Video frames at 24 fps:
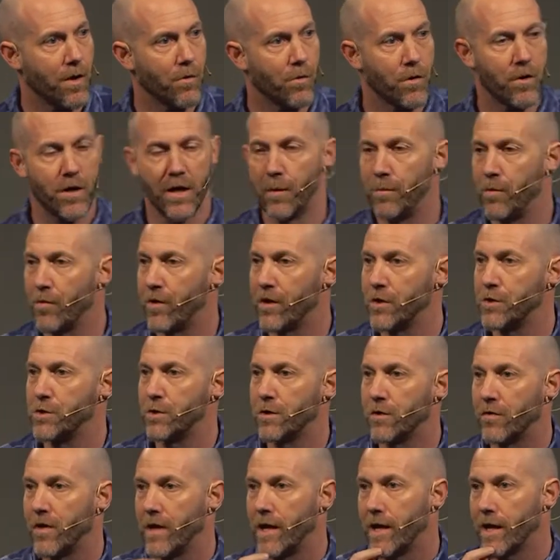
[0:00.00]
What are a couple things you
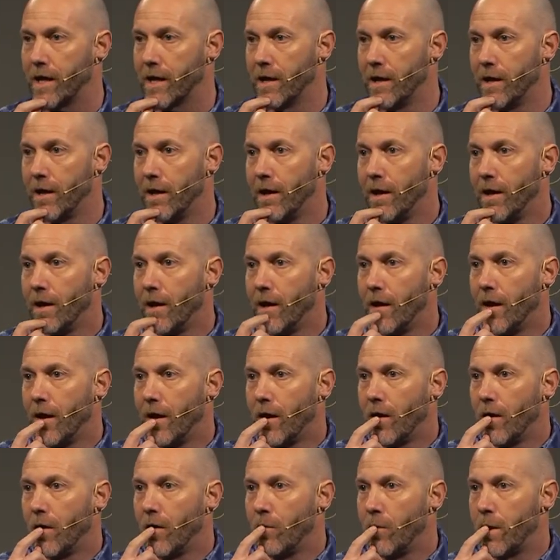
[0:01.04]
could think?
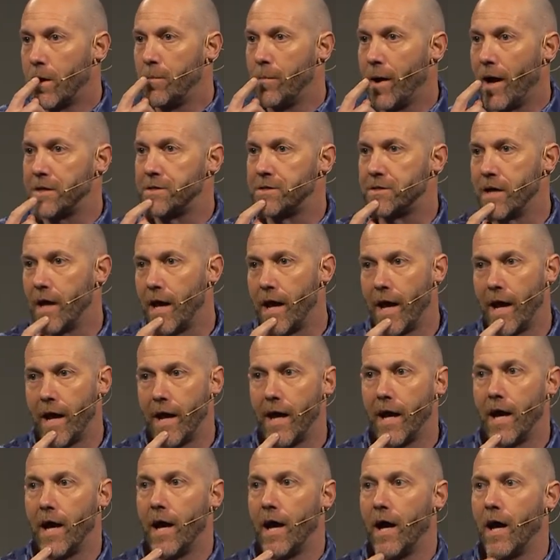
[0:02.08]
Well, you might say,
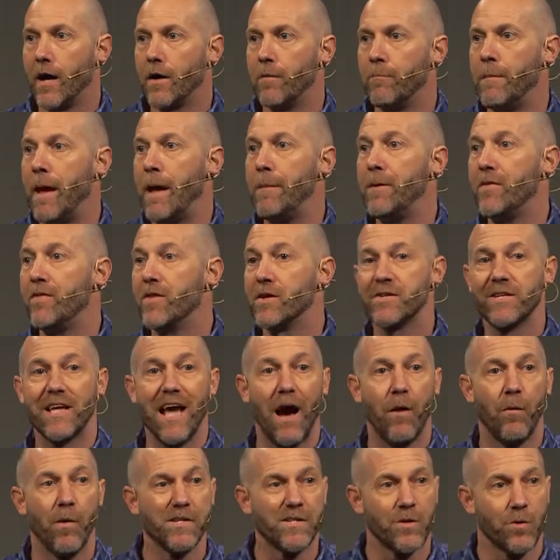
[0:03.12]
maybe this guy
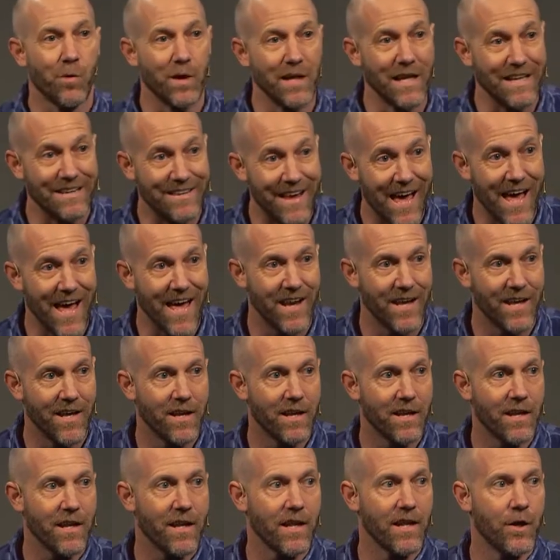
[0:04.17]
wasn't really dead.
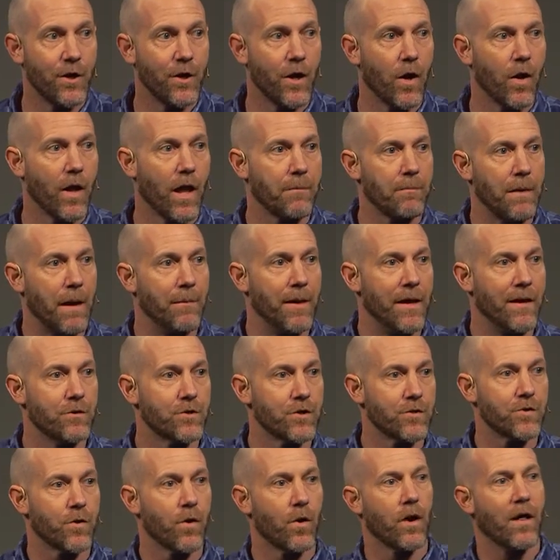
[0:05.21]
Like, maybe he
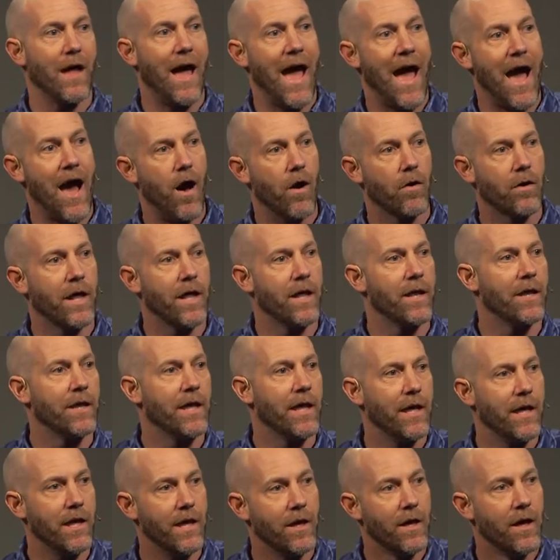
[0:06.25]
just sort of out and
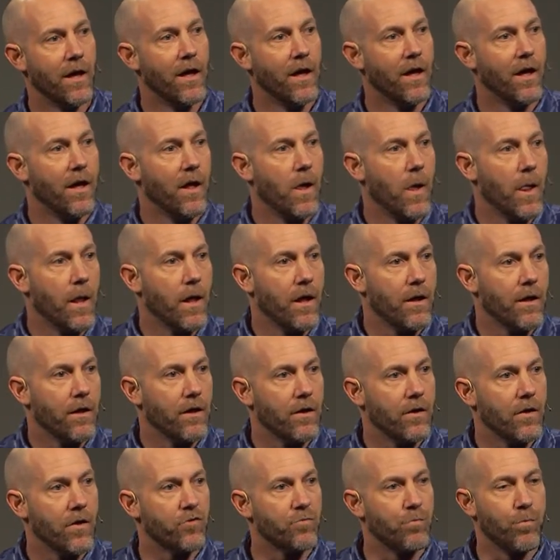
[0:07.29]

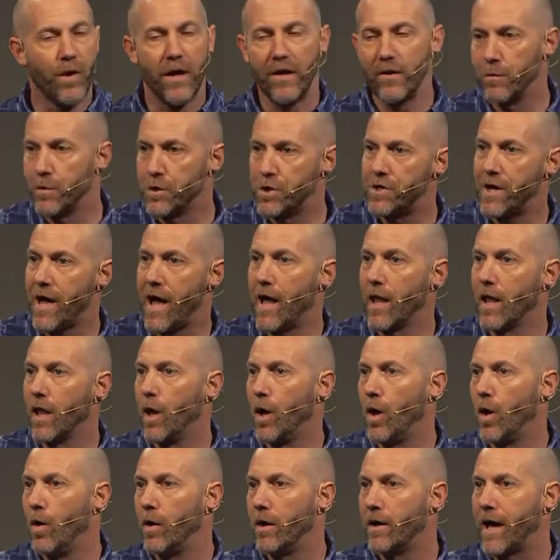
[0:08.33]
his breathing was
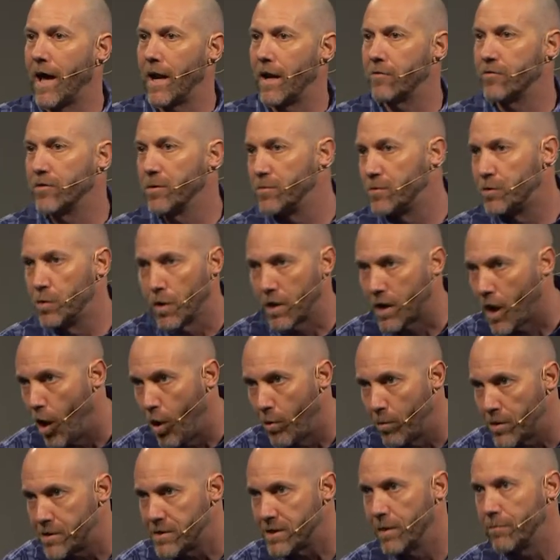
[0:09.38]
shallow. He kind of slipped into a
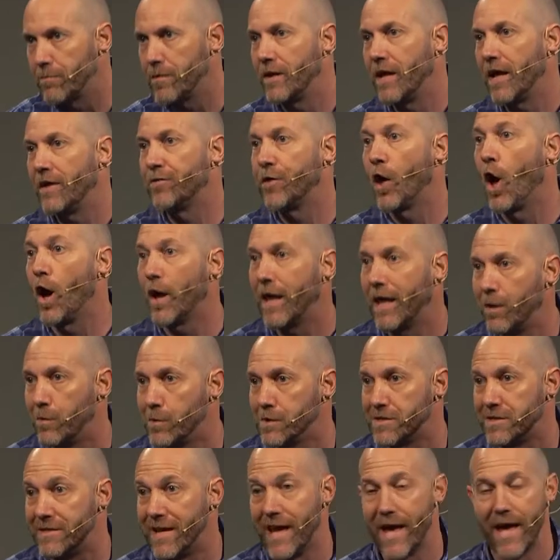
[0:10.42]
coma or something, and they thought he
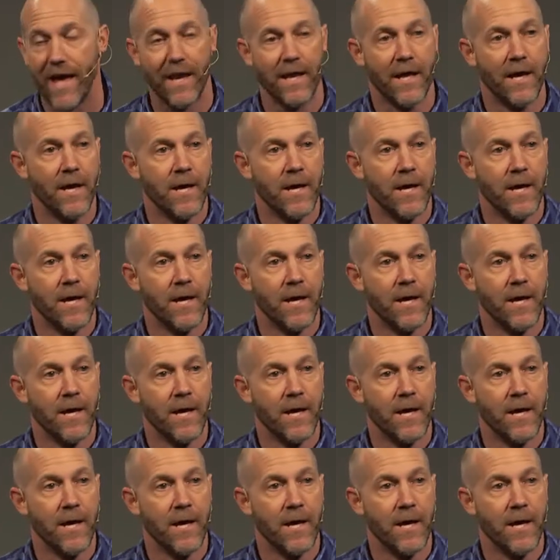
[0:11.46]
was dead.